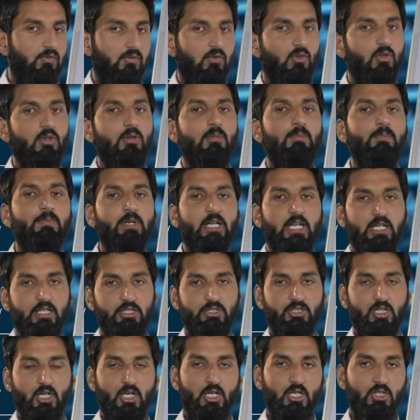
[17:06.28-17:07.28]
full
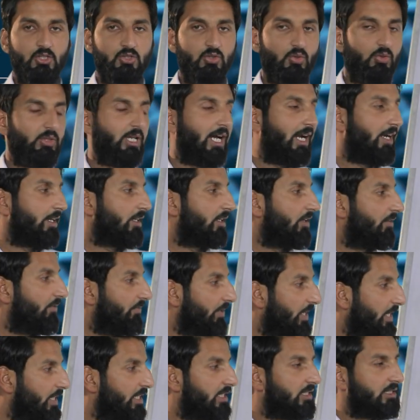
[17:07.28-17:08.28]
page, so that the
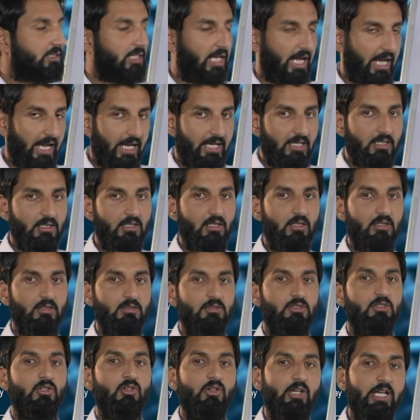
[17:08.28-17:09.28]
various
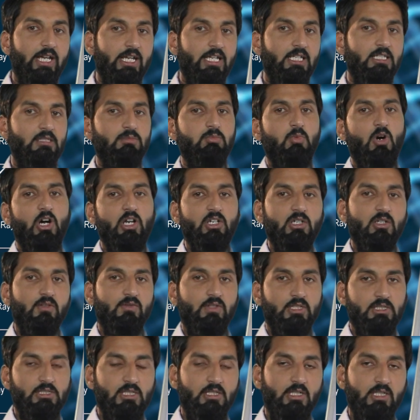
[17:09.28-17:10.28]
angles, rays, point
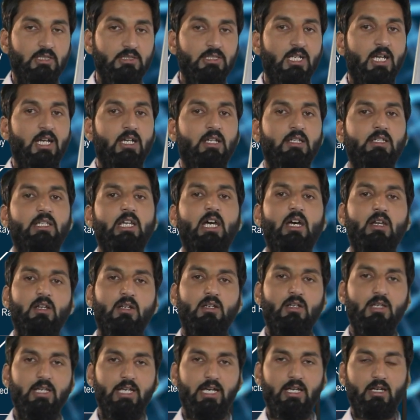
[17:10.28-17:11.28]
of incidence, they are
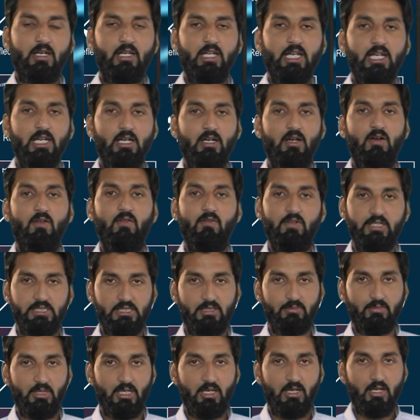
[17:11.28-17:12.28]
clearly
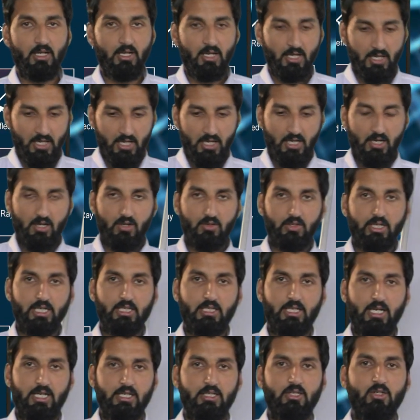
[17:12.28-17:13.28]
visible. Okay,
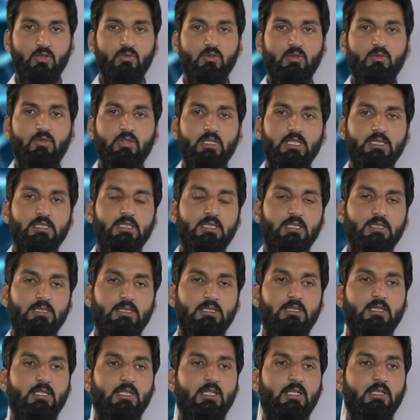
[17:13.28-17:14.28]
thank you. We will
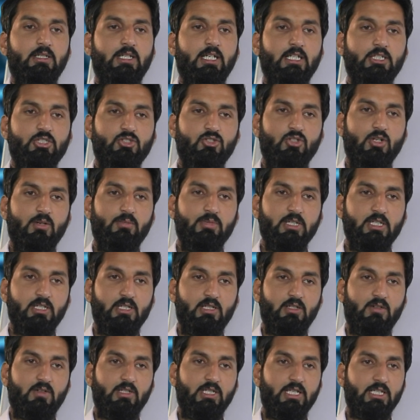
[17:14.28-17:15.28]
discuss the next topic
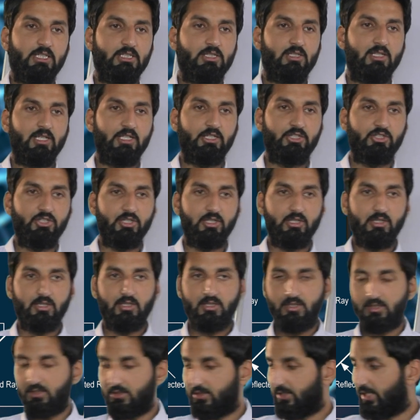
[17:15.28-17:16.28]
in our next lecture.
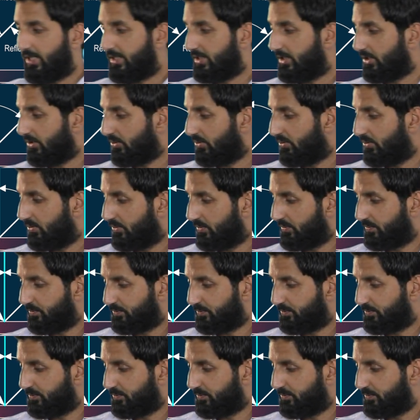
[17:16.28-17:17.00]
Thank you.